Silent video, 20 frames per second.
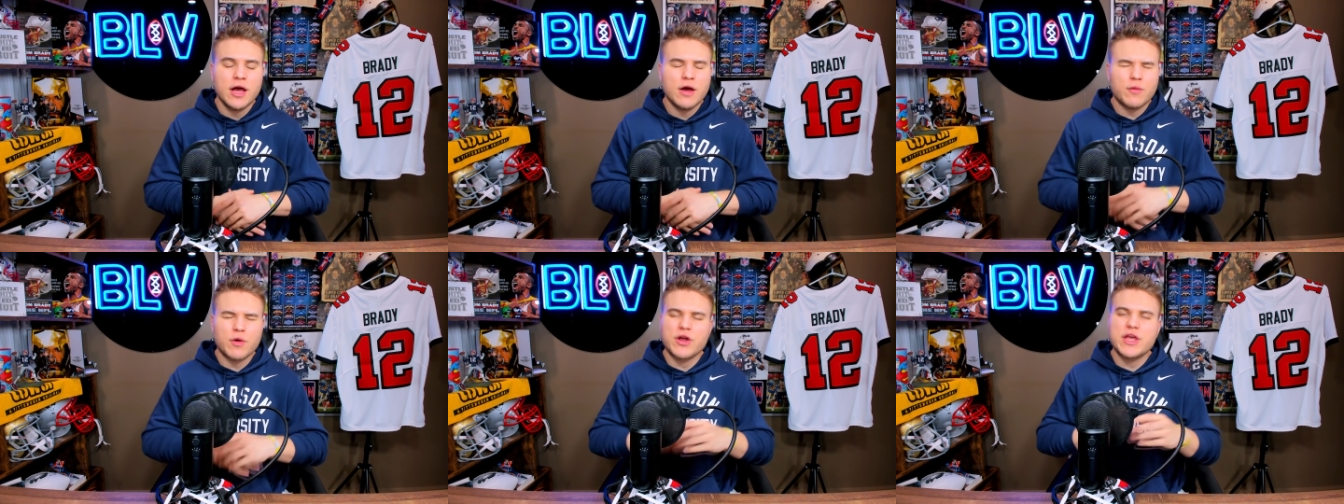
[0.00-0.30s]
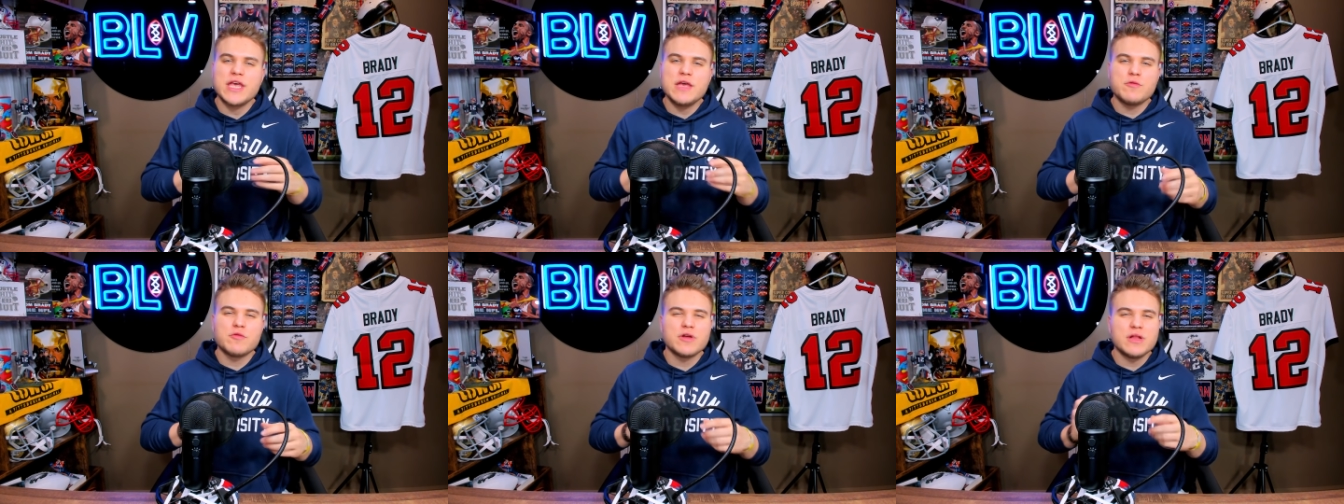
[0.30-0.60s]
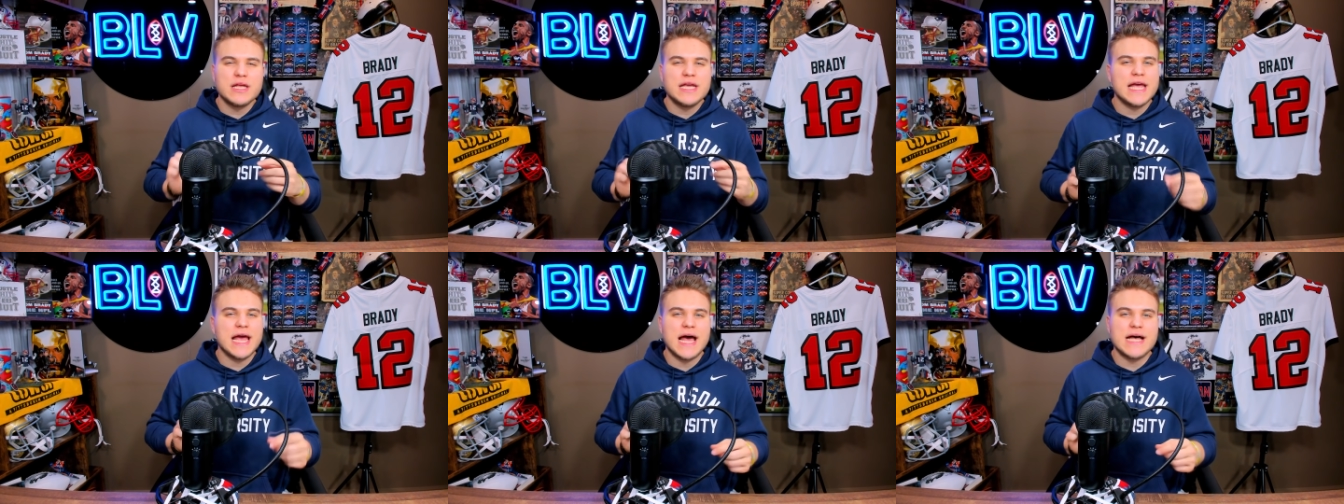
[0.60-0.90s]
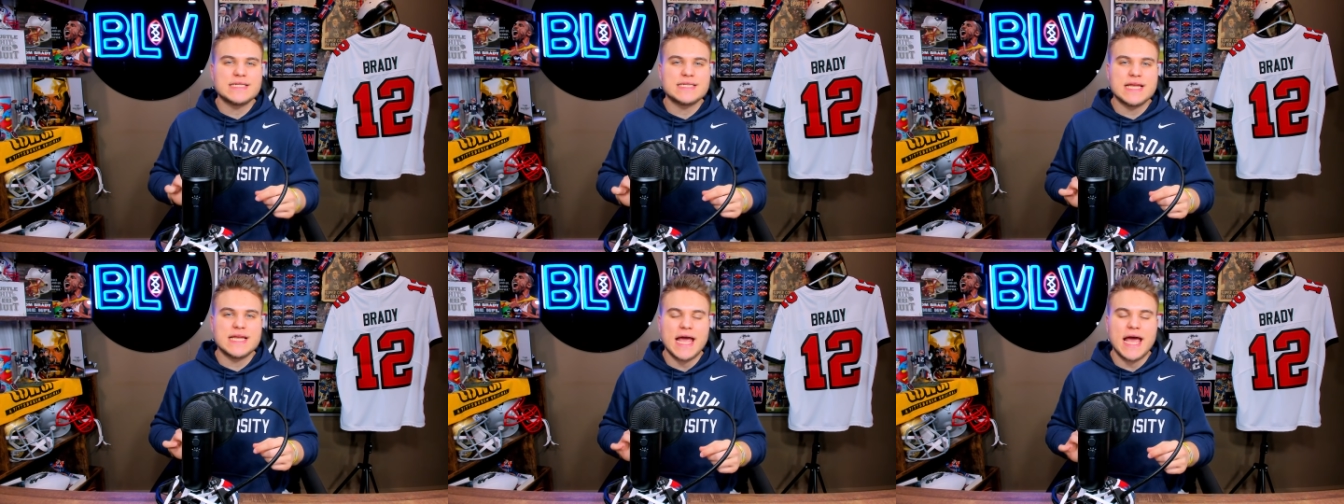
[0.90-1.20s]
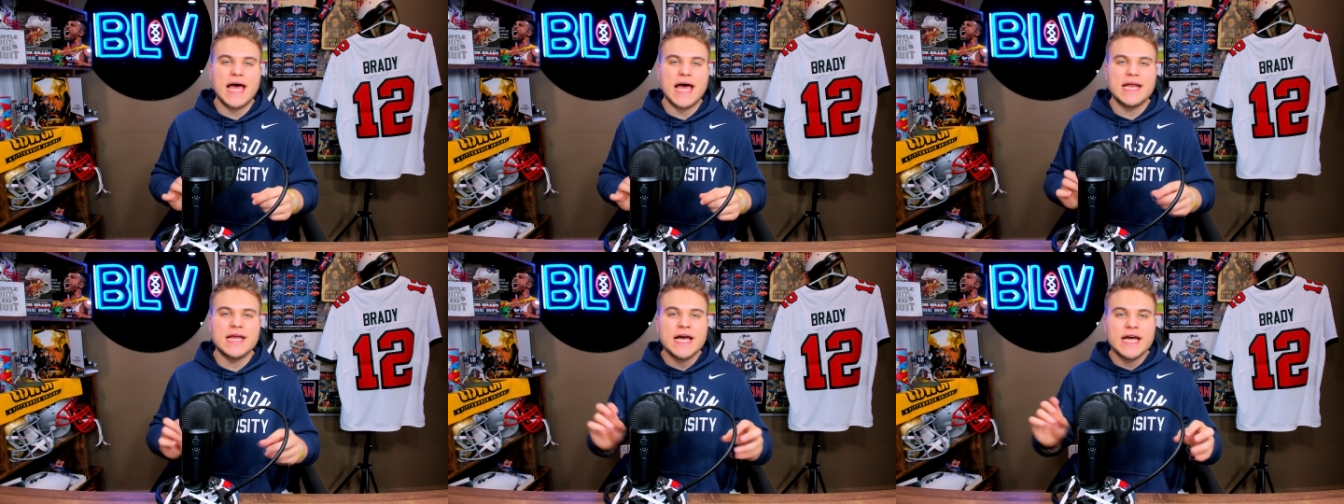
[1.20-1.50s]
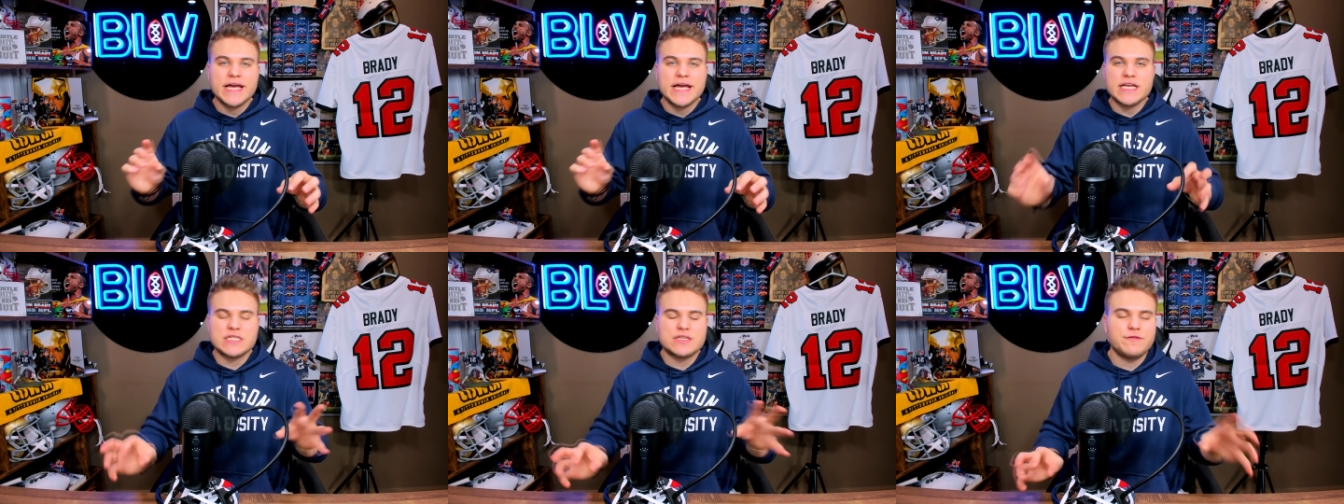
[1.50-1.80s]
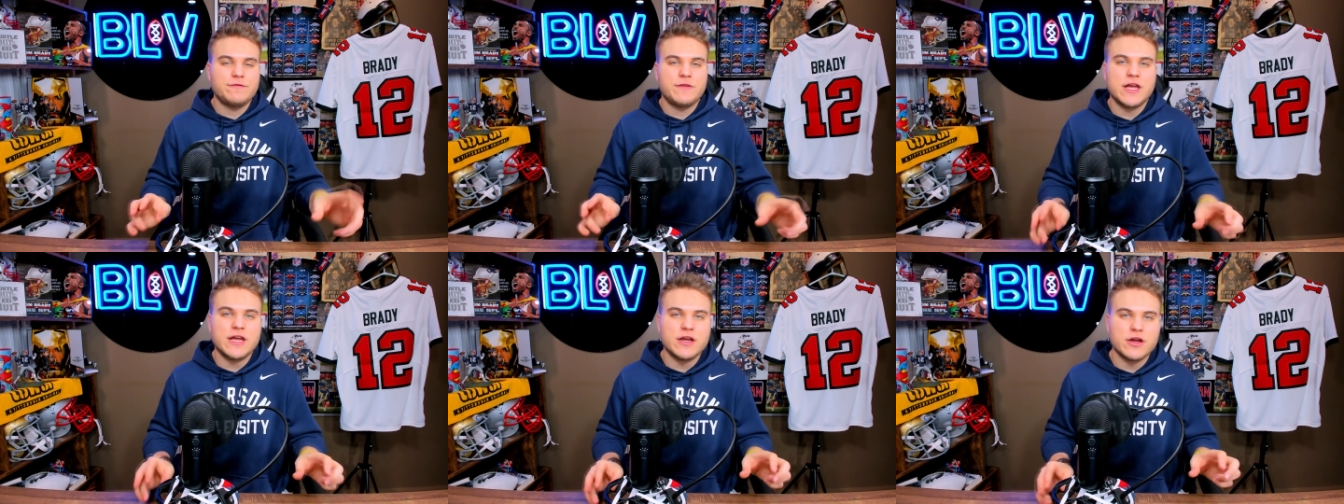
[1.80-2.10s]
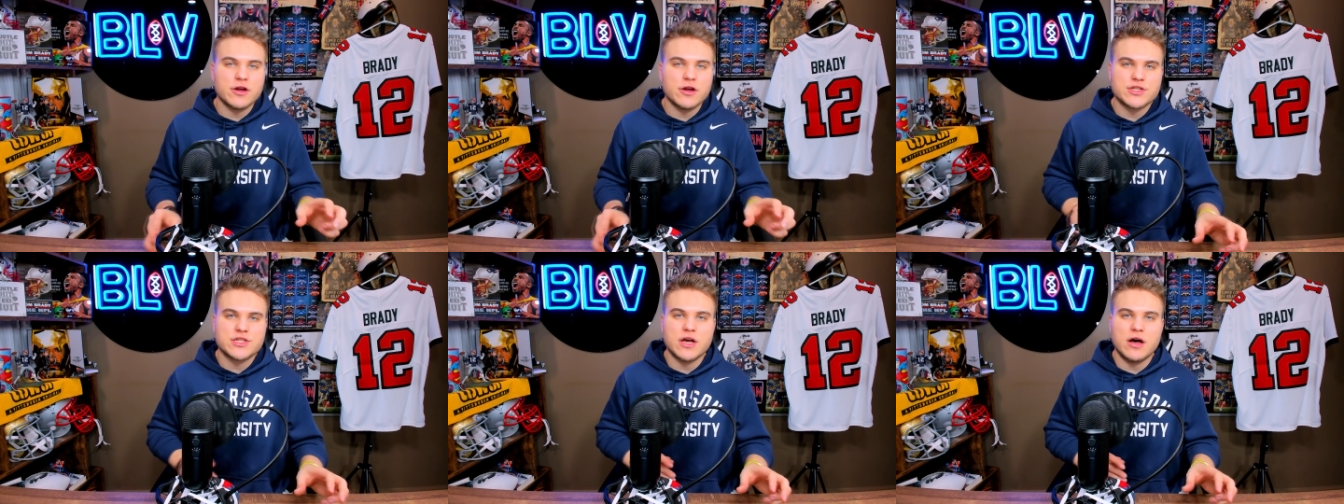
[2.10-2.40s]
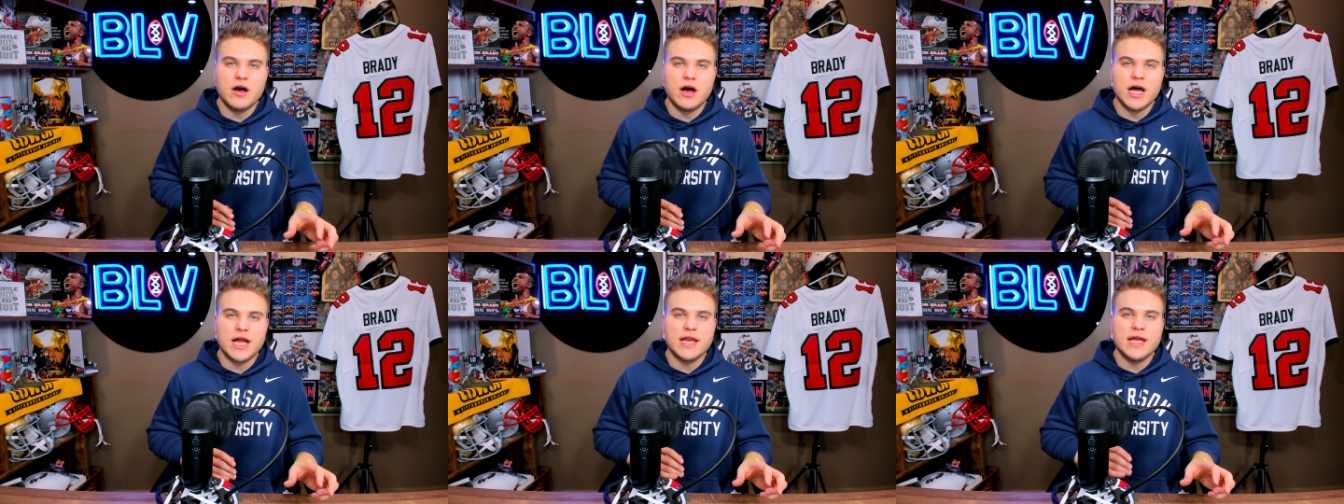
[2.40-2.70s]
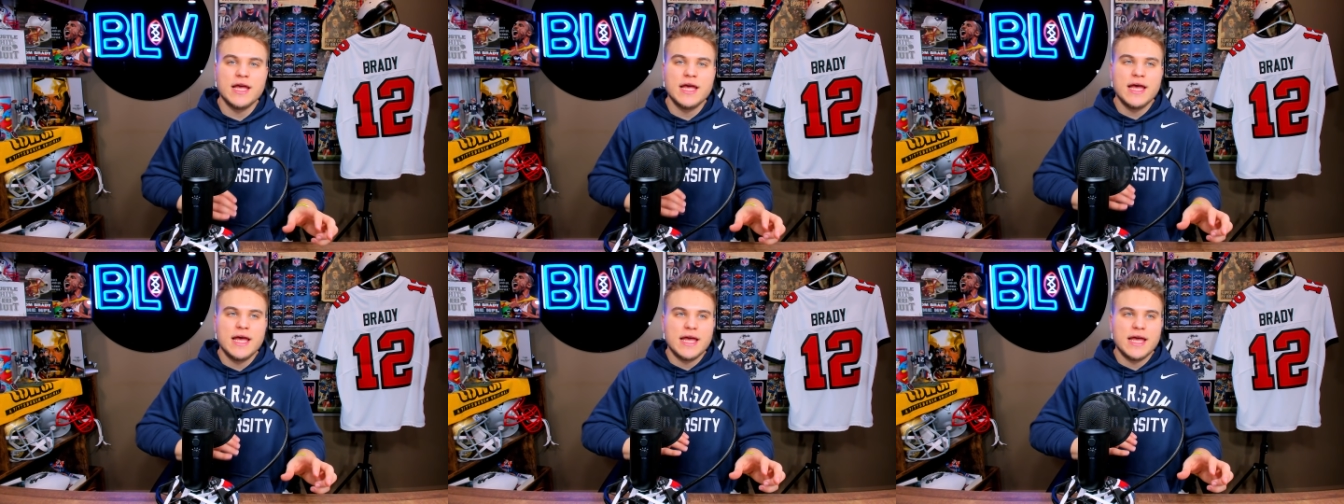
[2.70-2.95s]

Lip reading: where he really hasn't had his fingers on